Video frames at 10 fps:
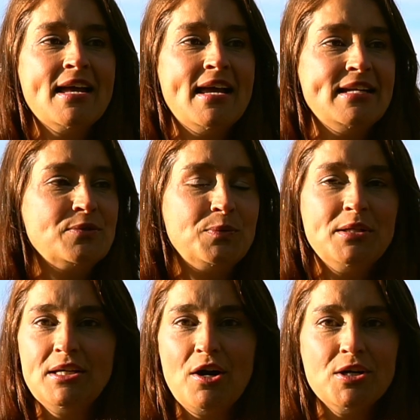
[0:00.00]
It's
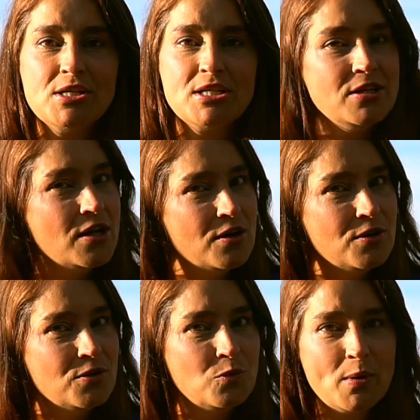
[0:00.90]
really hard to
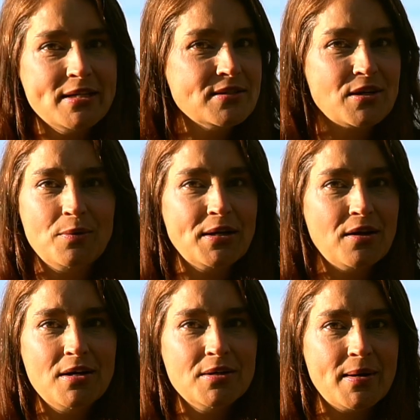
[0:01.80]
know what is going
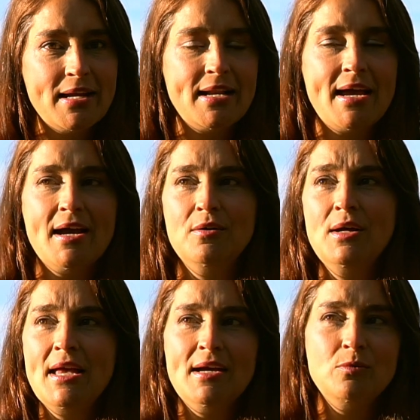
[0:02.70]
on right now
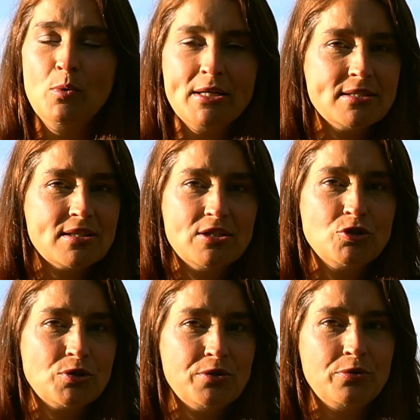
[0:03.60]
and what is the
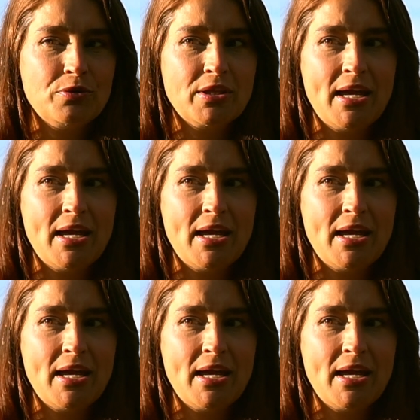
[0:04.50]
truth.